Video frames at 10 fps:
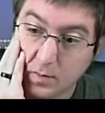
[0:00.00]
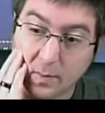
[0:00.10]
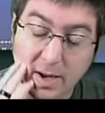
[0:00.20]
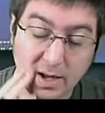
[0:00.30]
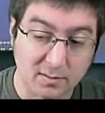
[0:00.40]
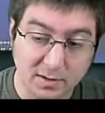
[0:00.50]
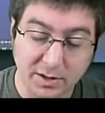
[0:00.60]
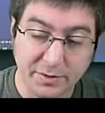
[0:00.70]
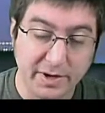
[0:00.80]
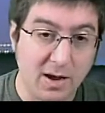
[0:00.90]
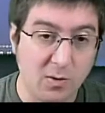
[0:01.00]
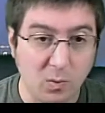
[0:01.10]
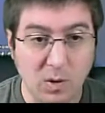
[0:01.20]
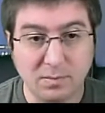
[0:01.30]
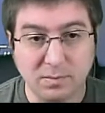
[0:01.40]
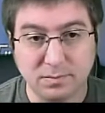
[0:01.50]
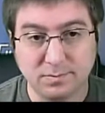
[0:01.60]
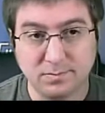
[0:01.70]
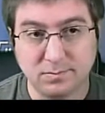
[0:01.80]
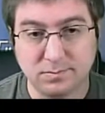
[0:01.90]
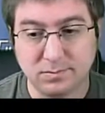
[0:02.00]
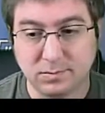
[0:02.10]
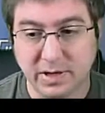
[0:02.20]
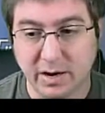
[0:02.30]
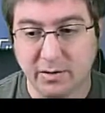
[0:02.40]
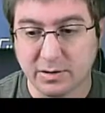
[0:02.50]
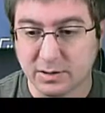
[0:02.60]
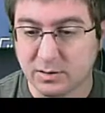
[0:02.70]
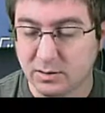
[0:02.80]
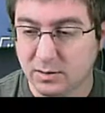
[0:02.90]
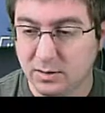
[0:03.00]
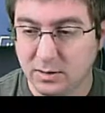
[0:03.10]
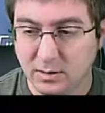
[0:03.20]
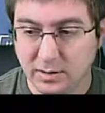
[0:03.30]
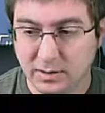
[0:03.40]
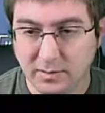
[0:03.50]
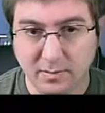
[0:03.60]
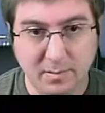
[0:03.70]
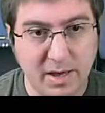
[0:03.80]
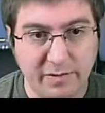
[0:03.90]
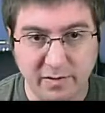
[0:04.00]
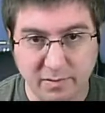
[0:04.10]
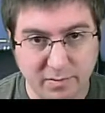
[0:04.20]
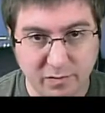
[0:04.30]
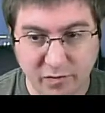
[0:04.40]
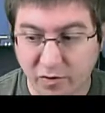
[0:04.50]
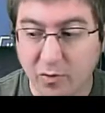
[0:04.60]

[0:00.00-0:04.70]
Man, clearing out 1 character makes it so